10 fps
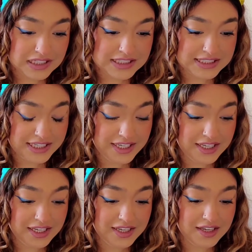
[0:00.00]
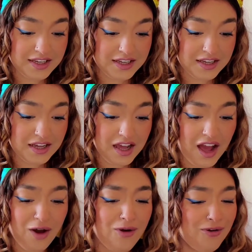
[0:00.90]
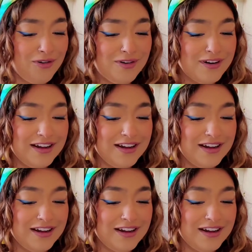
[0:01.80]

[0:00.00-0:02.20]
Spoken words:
Let's see. Oh,